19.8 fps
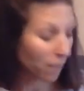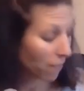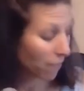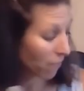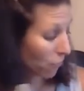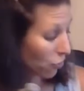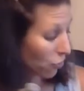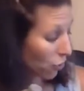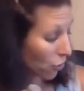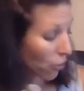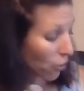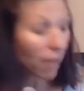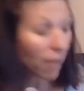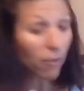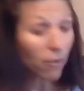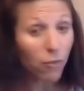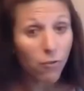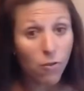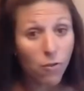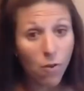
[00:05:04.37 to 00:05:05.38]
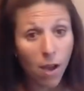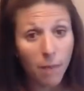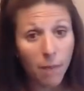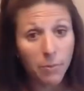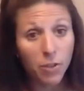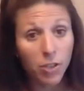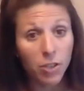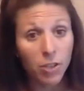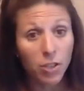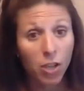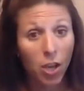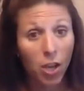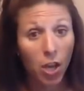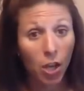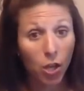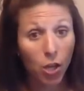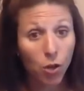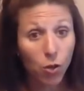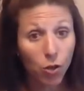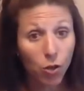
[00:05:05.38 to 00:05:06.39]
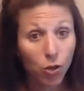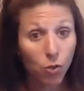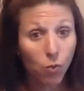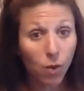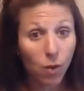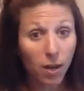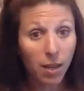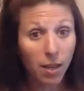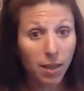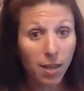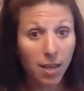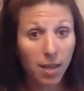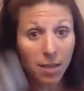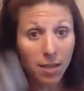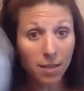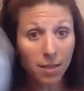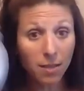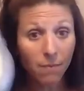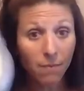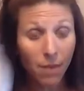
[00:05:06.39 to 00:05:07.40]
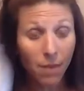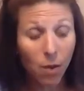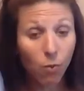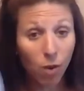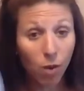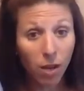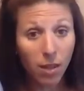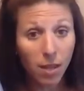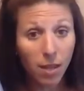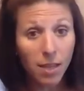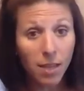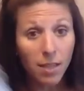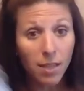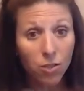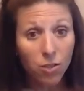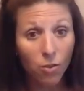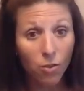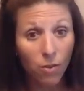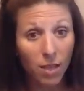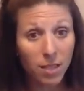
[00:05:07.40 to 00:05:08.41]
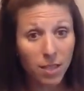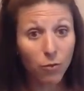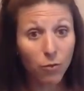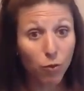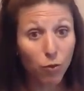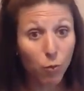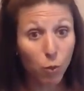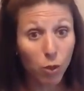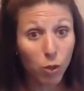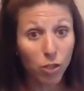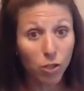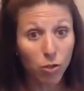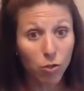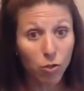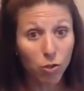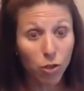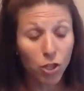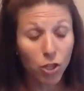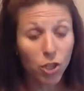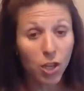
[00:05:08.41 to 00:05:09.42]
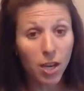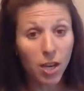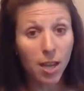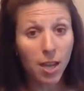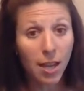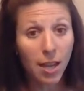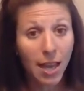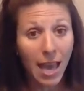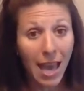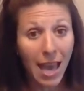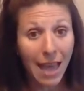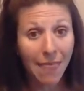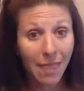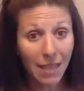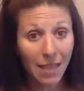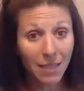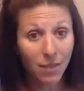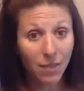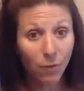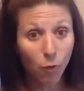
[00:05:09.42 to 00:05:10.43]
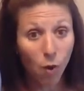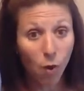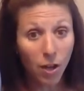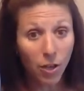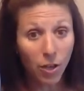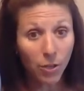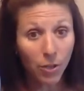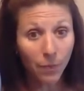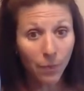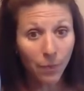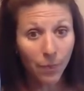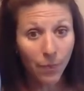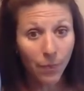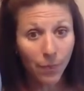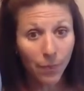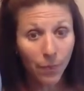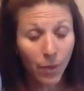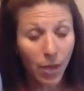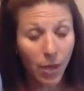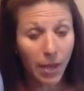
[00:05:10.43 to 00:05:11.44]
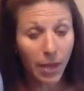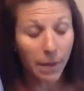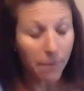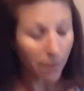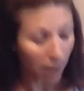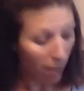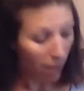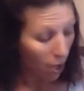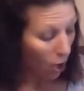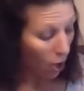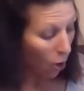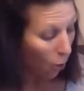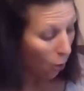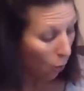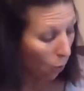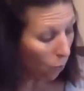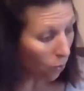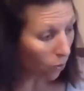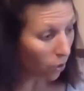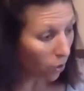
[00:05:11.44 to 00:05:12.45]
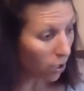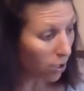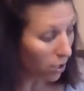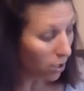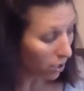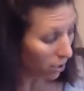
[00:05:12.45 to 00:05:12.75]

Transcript: So you have a few options. You could do one of these and one of these. So this is sports nutrition and this of water. Okay. Or